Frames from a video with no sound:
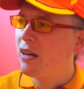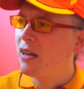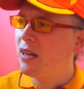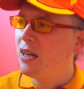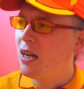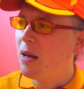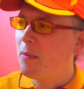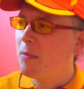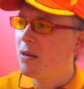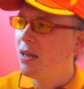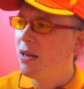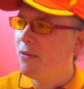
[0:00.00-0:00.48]
reckon
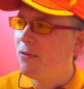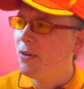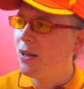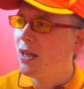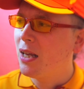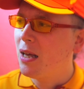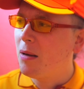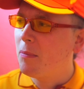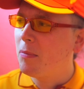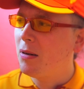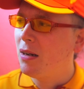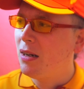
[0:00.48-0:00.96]
I'm giving
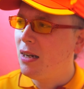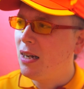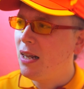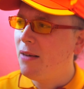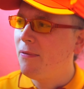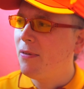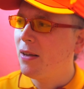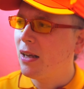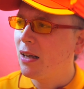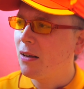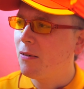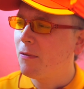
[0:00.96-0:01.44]
up
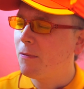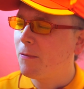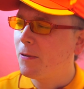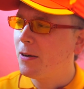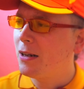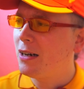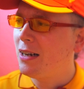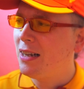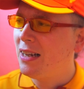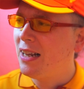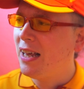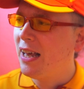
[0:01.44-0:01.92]
living
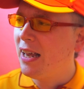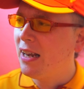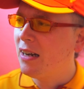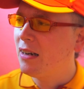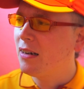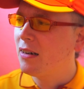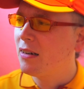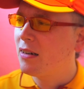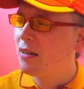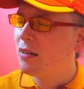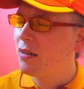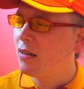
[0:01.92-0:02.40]
for
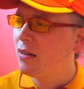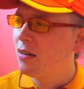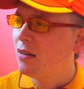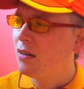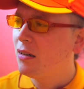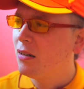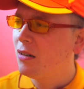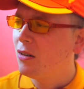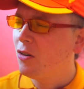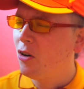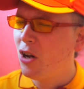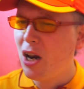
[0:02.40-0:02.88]
Lent.
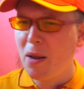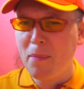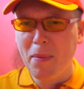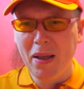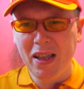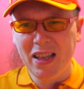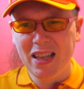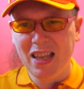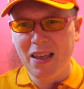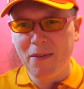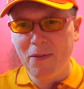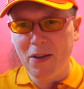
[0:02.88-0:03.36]
Or am
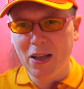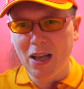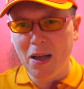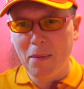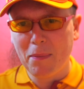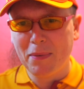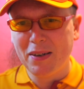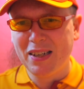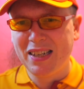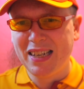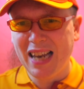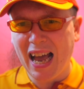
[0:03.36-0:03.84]
I giving
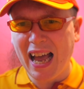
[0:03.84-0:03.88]
up